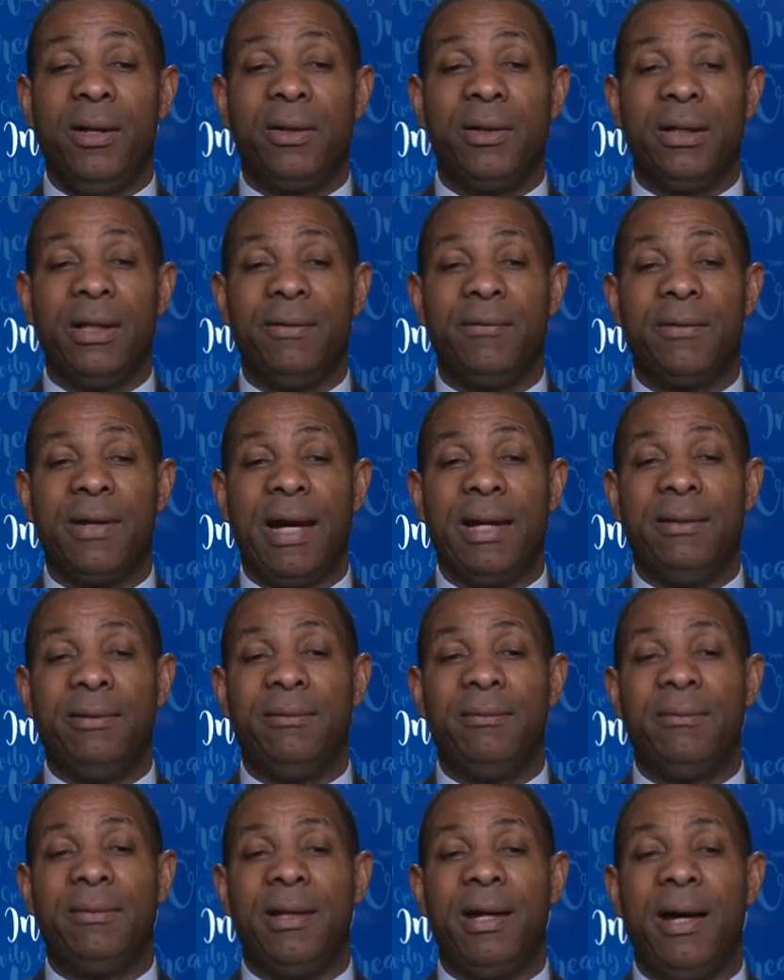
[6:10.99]
could
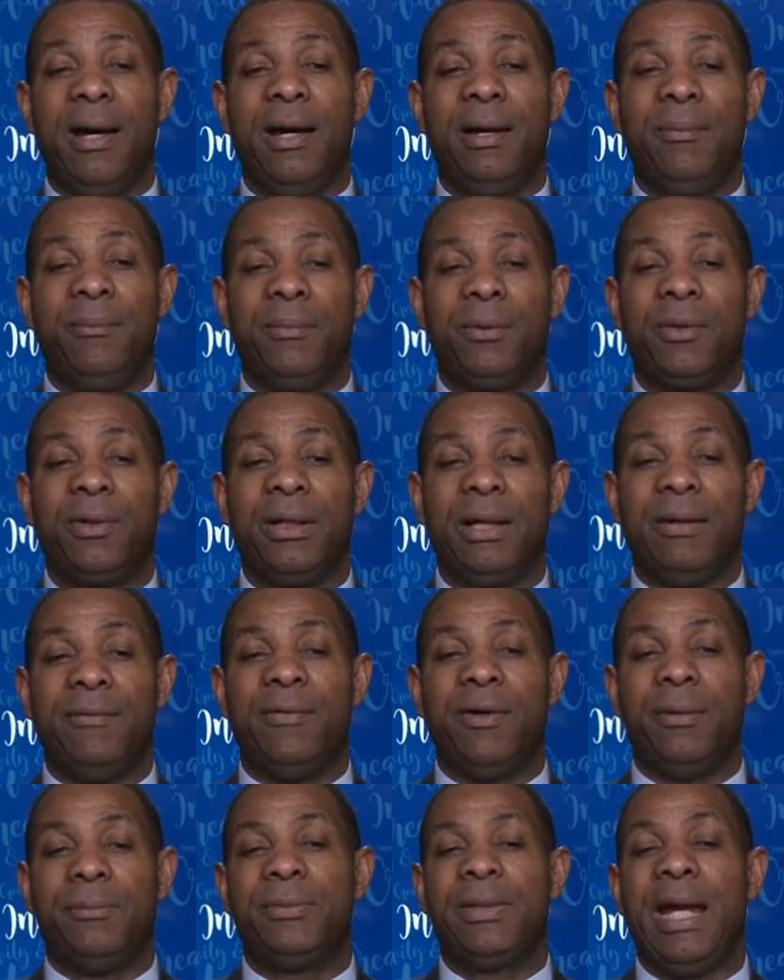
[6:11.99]

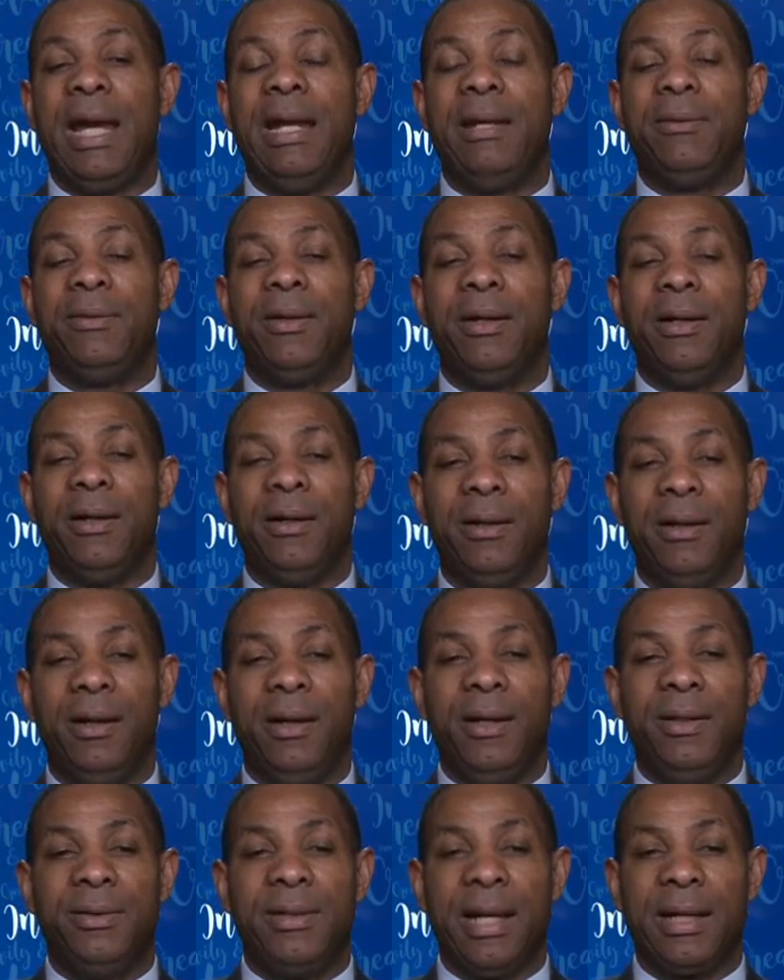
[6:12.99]
have obtained their
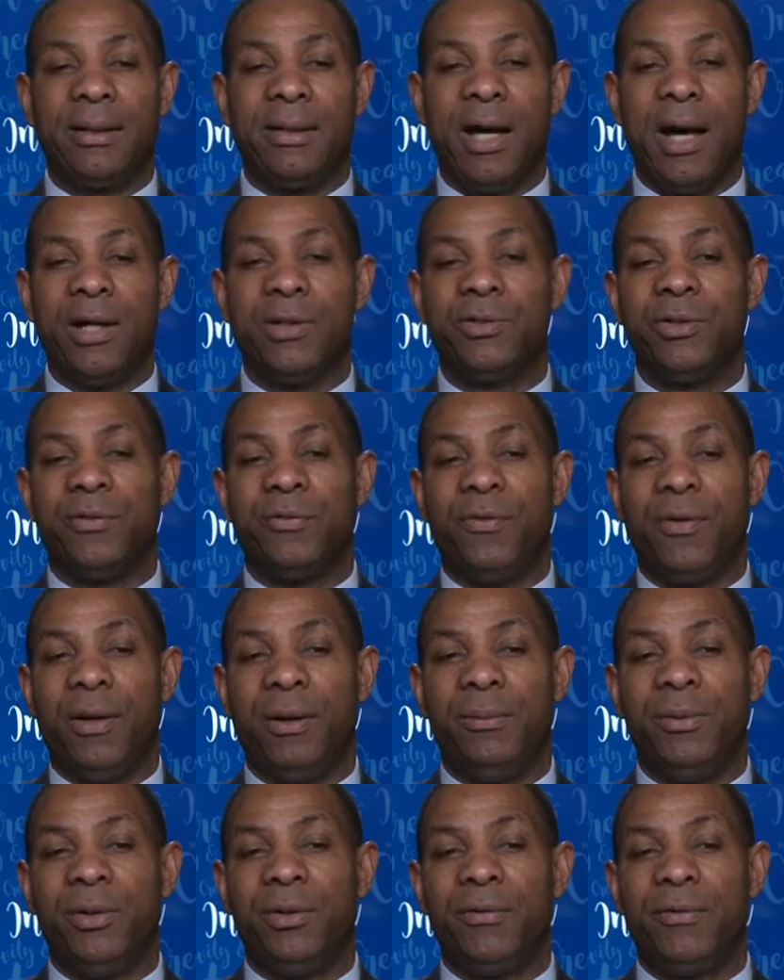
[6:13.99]
technology
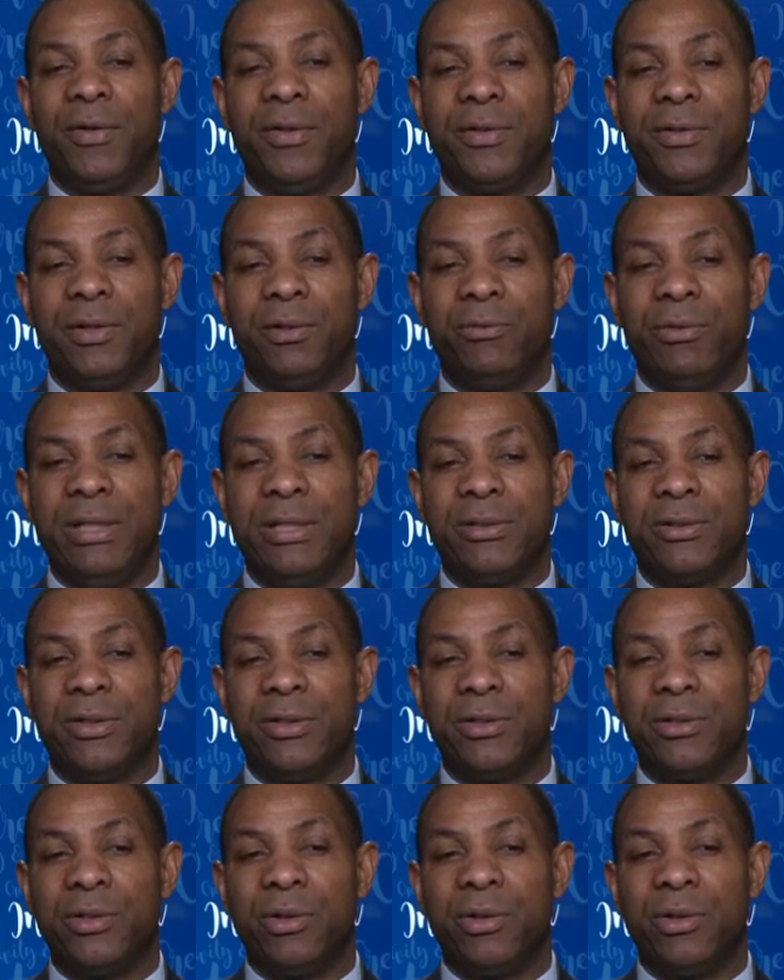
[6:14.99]
from university research.